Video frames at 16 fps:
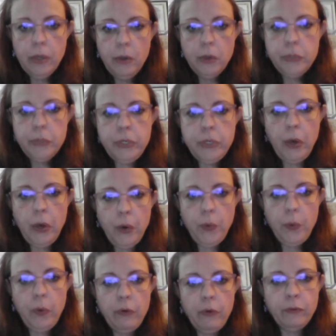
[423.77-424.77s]

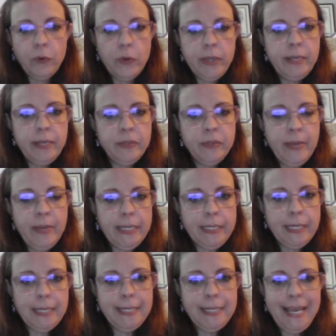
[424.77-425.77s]
So for these men
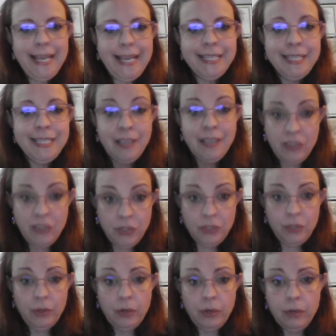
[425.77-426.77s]
to take
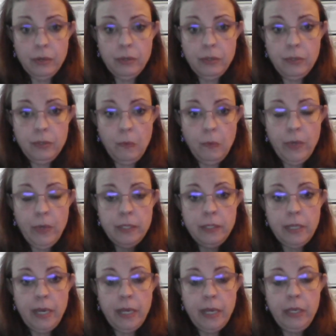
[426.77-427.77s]
censers
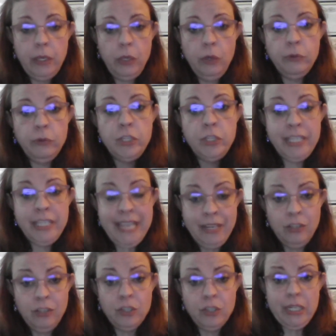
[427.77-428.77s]
was a huge,
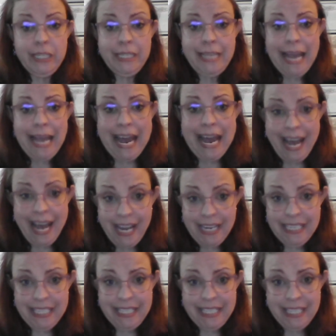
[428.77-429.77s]
dangerous
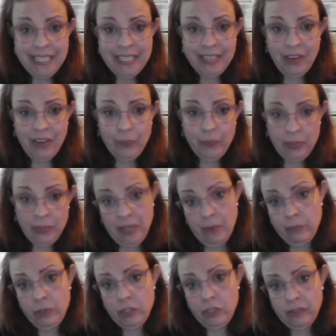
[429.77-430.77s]
act of
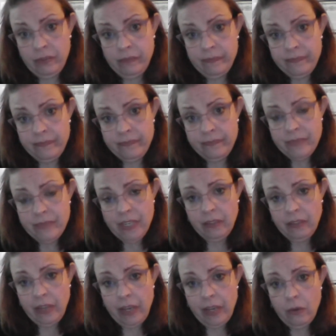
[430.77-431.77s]
presumption,
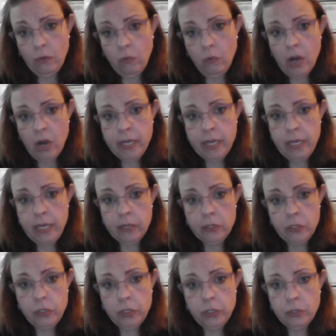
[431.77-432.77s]
like walking
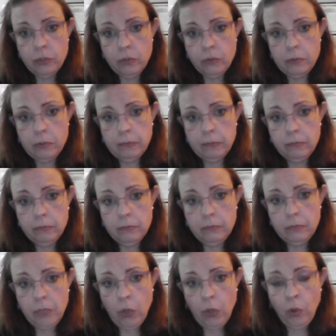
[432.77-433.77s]
into
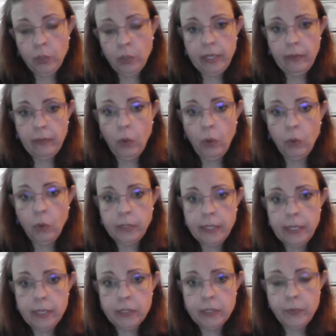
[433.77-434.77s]
the Holy of
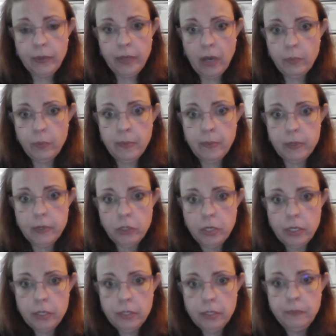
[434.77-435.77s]
Holies without
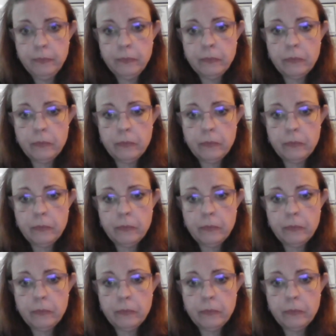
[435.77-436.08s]
permission.